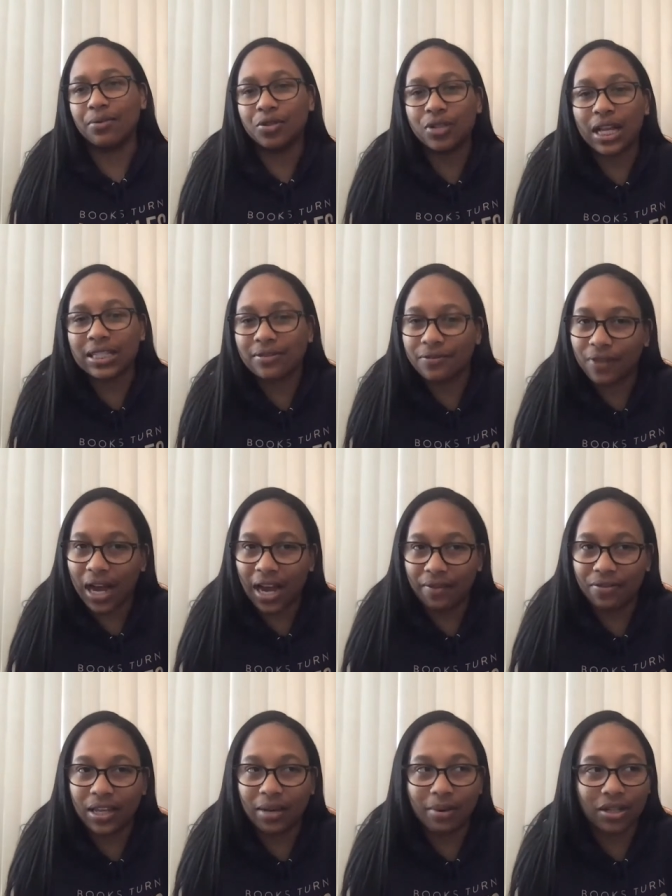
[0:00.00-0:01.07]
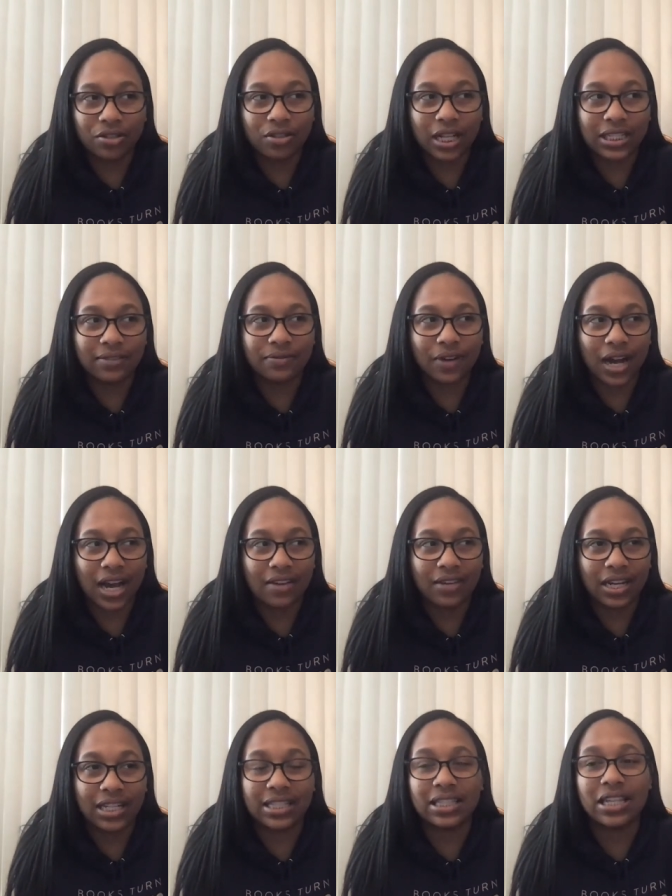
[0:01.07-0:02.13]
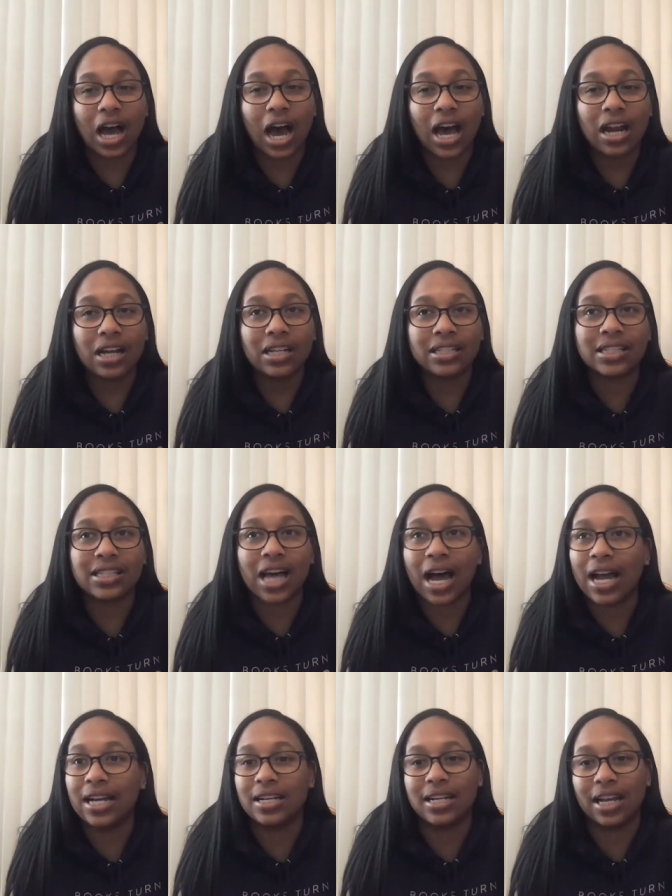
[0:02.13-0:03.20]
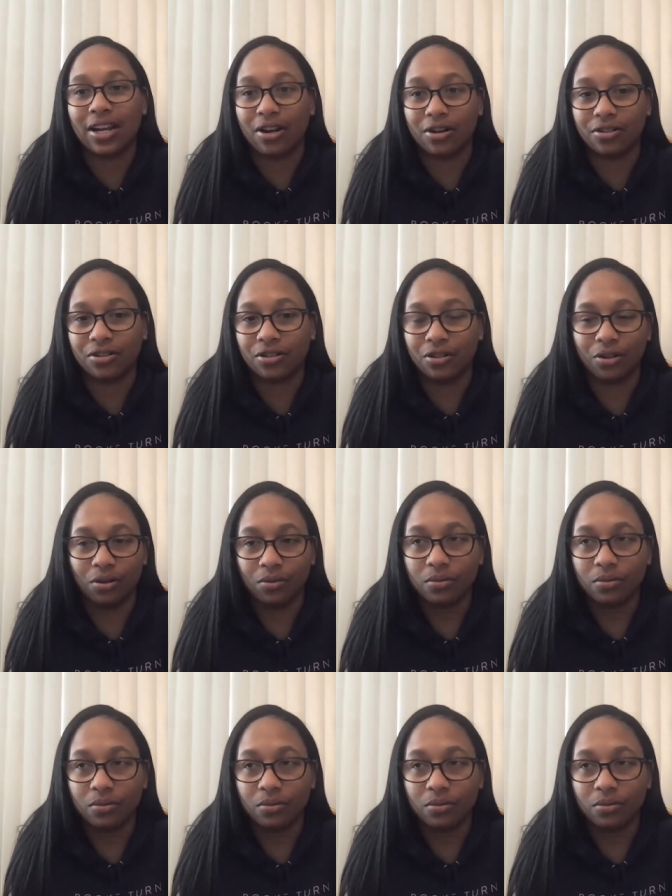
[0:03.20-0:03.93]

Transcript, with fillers: 2005. Think about 2005 and it's not a side character